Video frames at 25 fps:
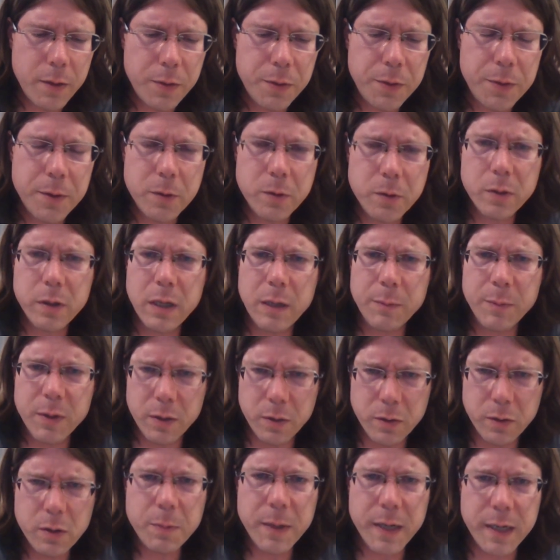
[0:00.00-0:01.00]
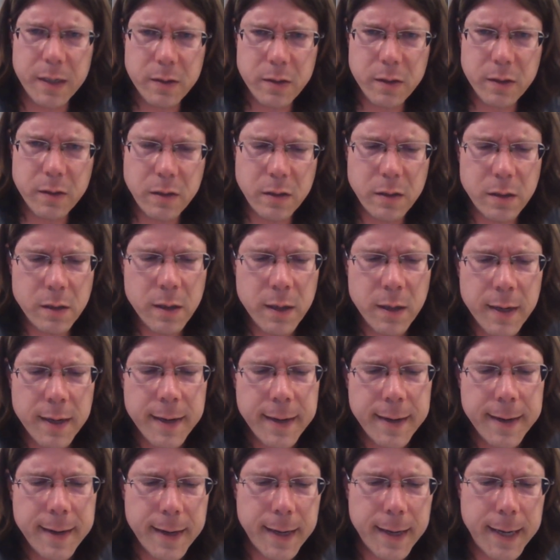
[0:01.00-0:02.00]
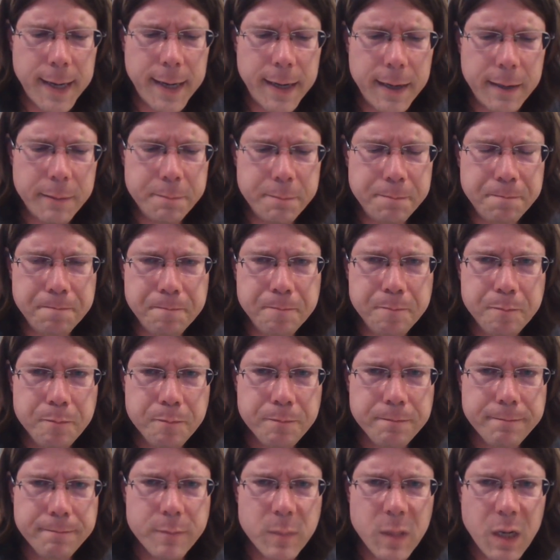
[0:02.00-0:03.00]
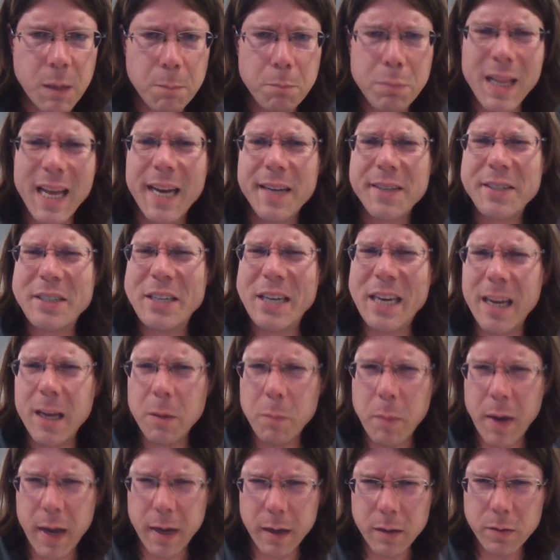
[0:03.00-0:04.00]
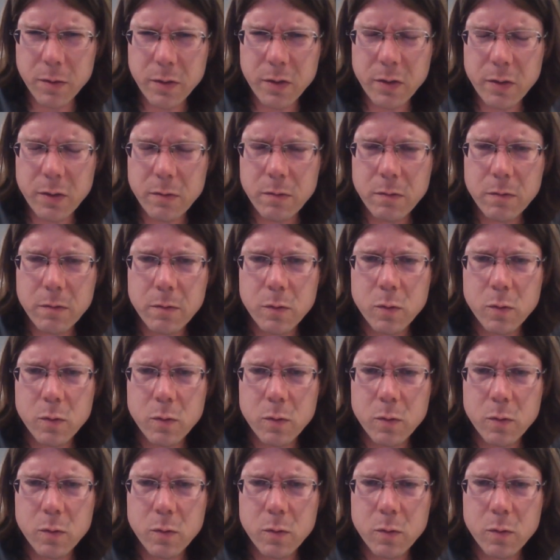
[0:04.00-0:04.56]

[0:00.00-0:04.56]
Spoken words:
those liminal spaces. Um, blast emails